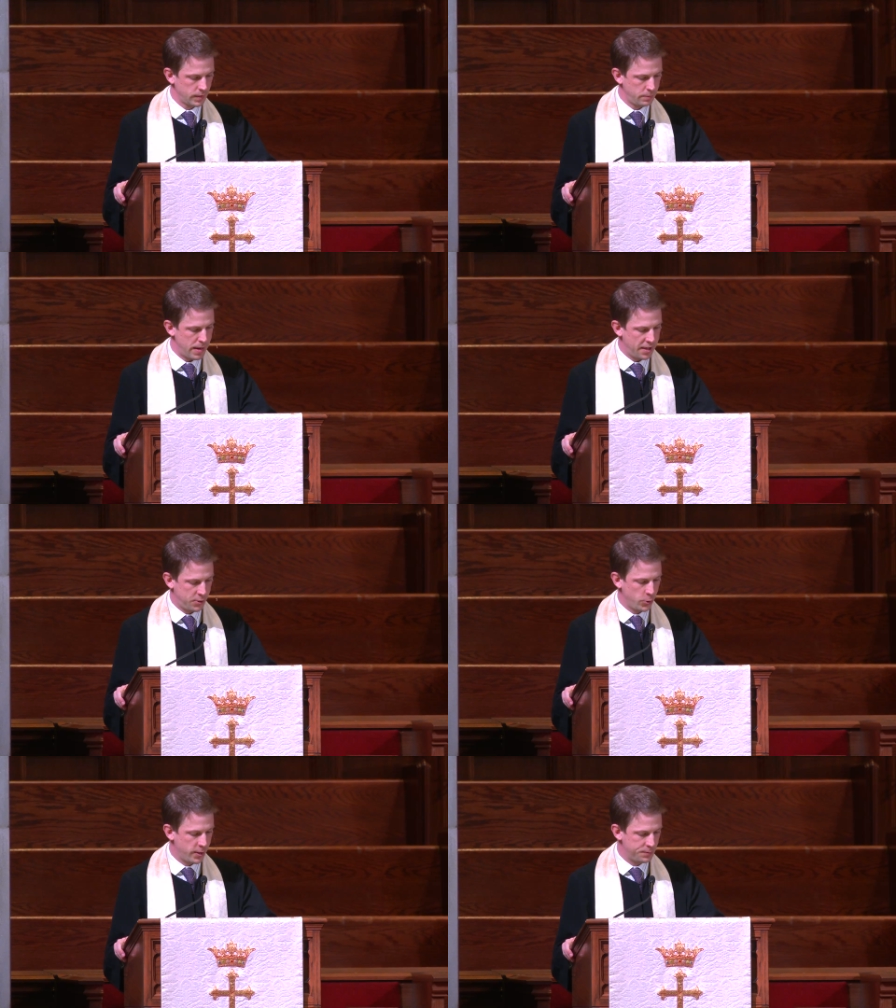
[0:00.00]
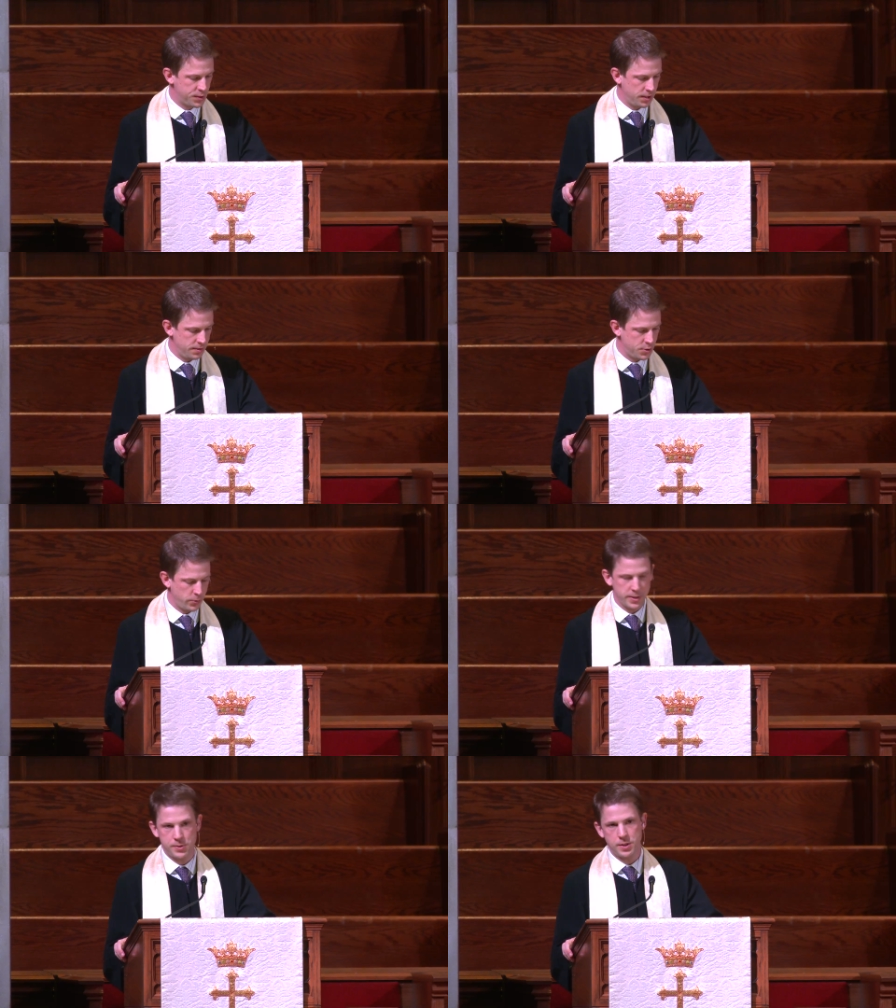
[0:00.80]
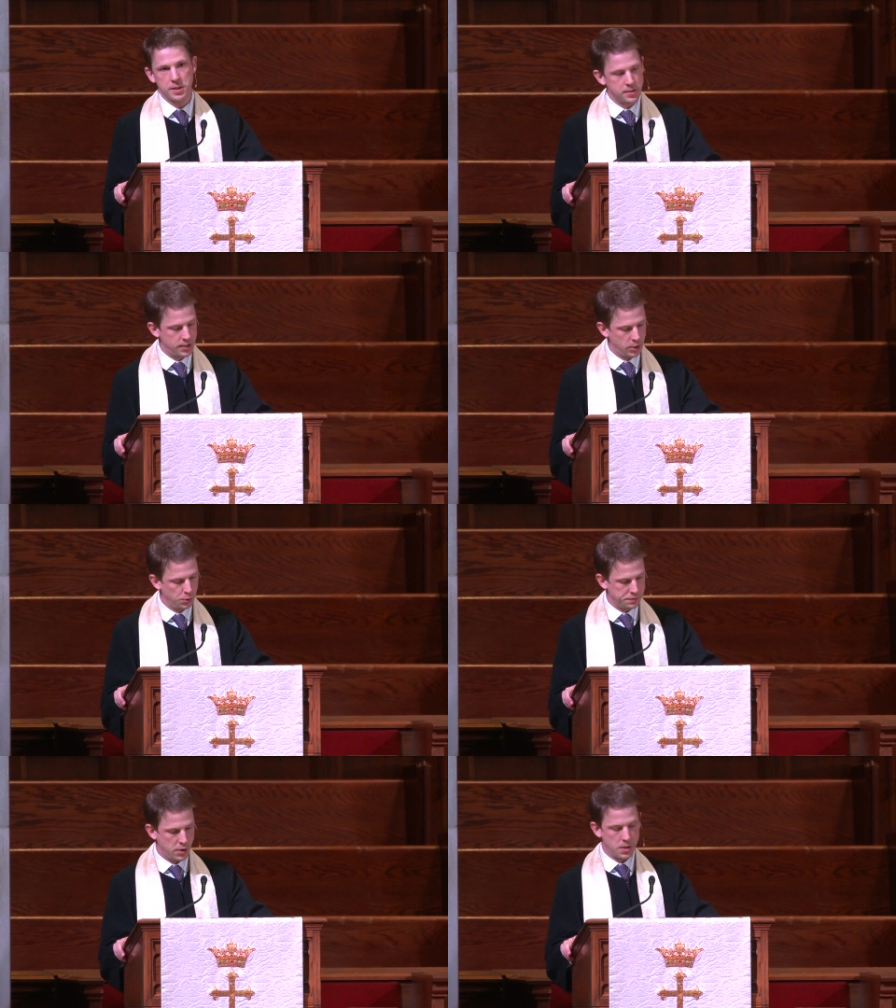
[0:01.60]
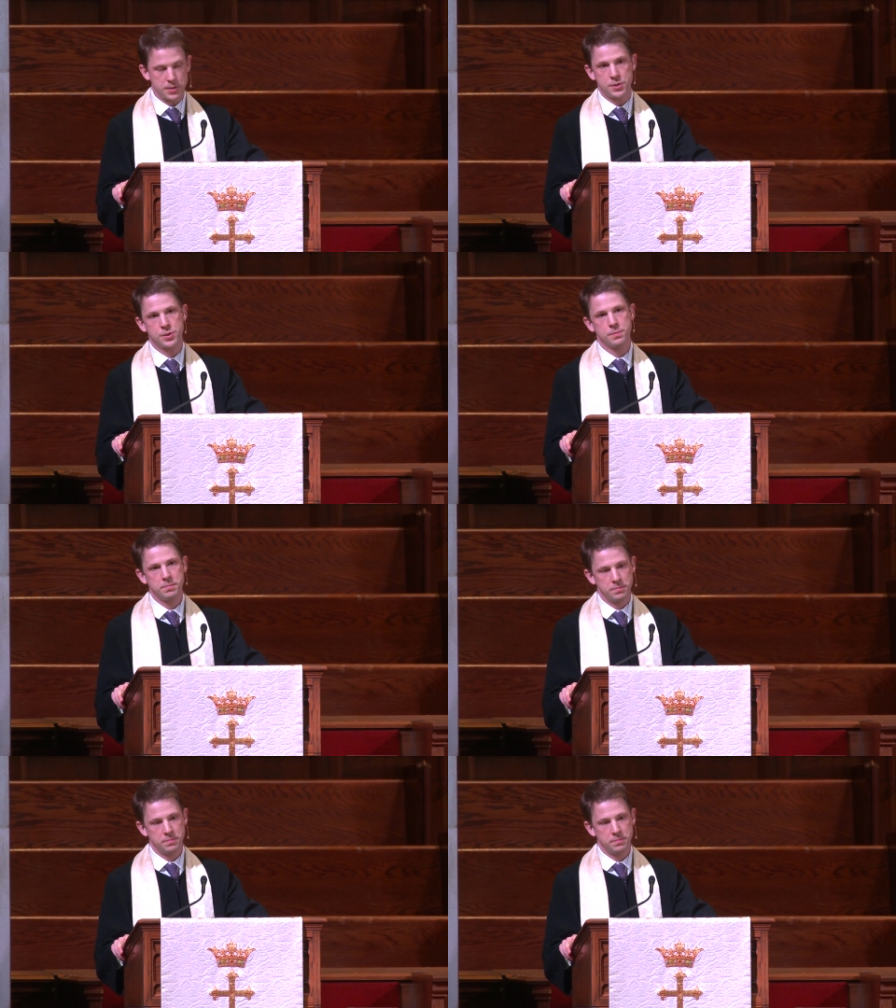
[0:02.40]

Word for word: Matthew gives it to us in a single verse.